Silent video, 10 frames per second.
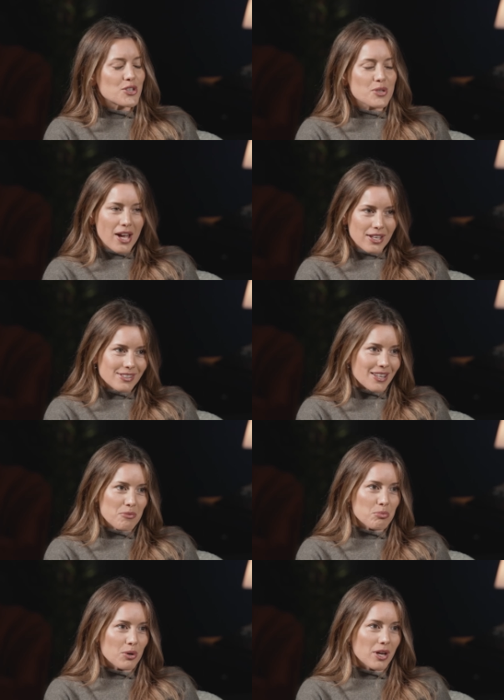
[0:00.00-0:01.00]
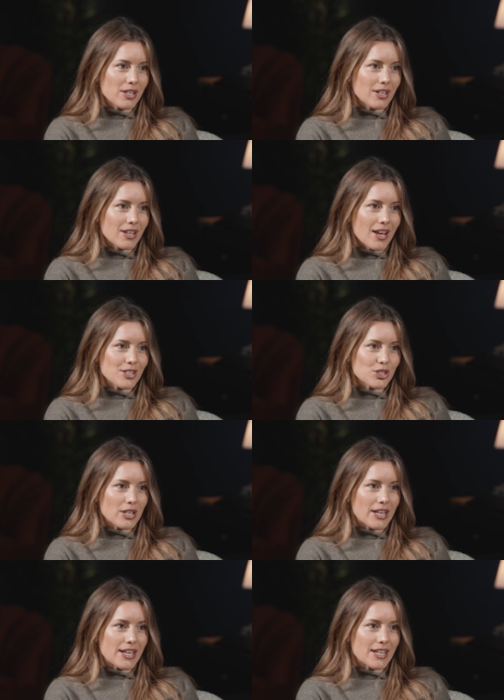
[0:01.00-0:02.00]
you get to that point, and
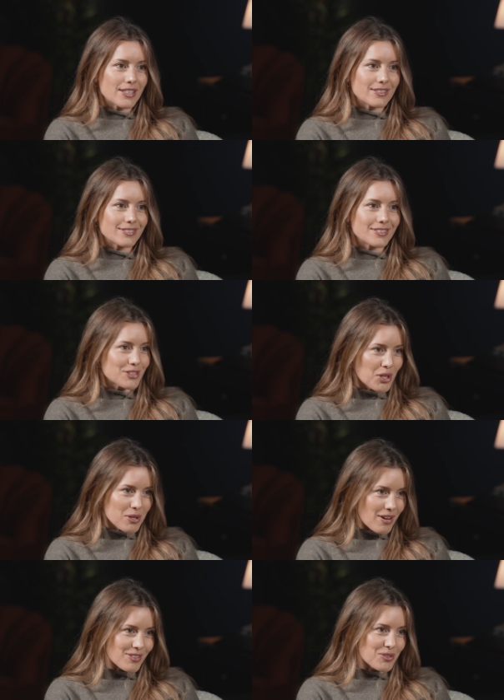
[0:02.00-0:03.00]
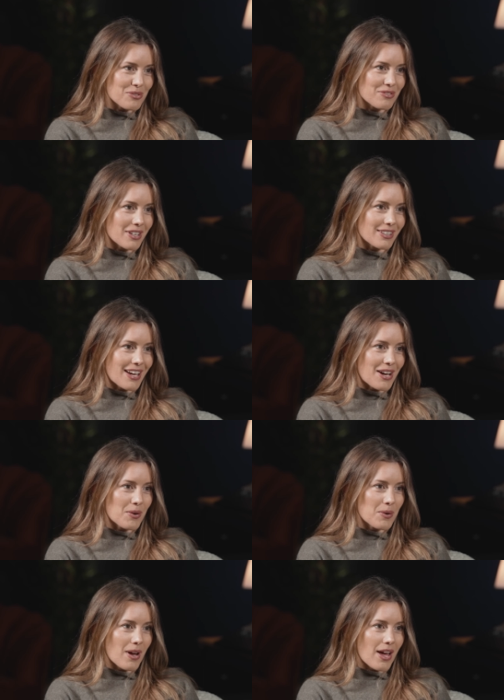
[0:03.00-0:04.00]
actually, you don't have it all figured
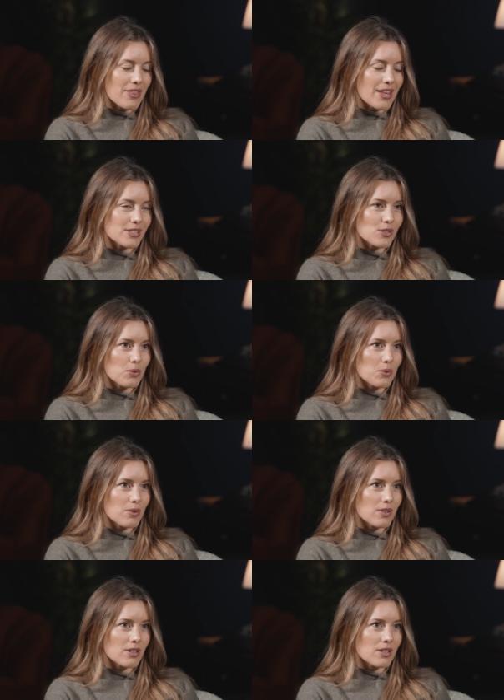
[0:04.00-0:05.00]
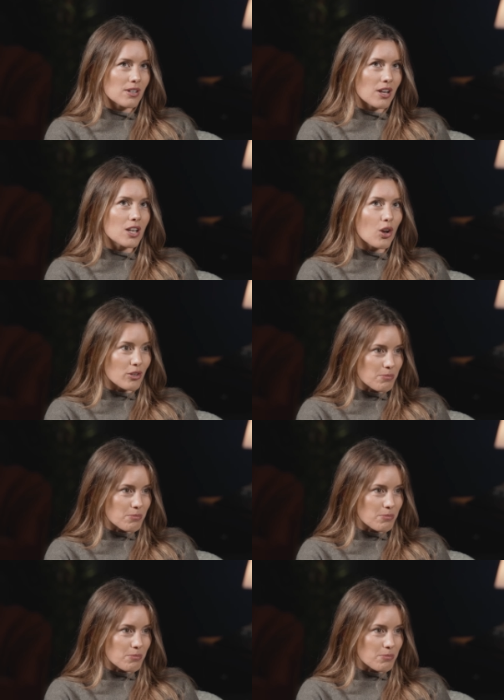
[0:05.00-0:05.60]
out. And there's a lot